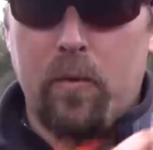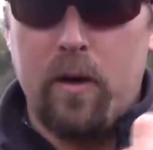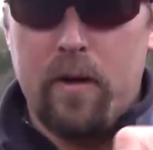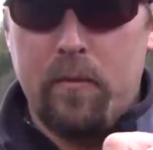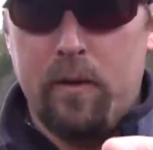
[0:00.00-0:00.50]

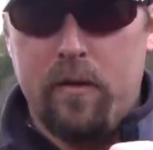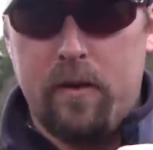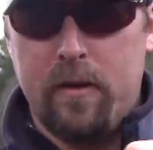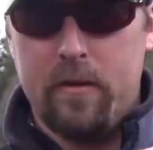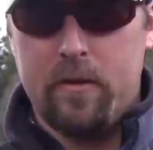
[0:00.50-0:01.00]
run with,
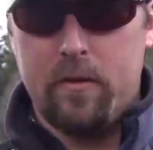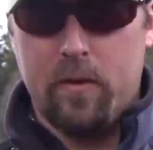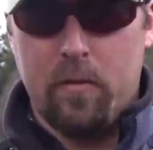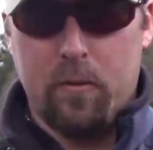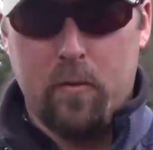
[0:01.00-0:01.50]
you know, just
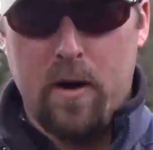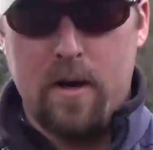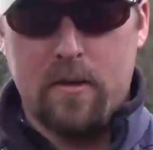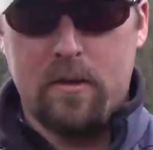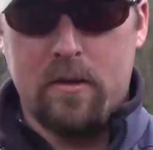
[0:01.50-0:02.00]
normal
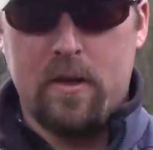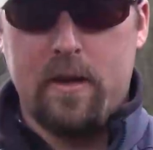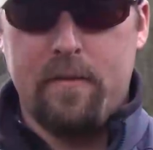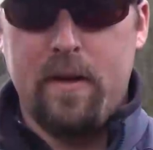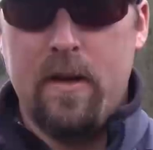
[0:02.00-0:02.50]
rocks and
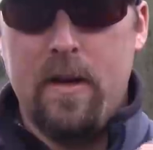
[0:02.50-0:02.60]
stuff,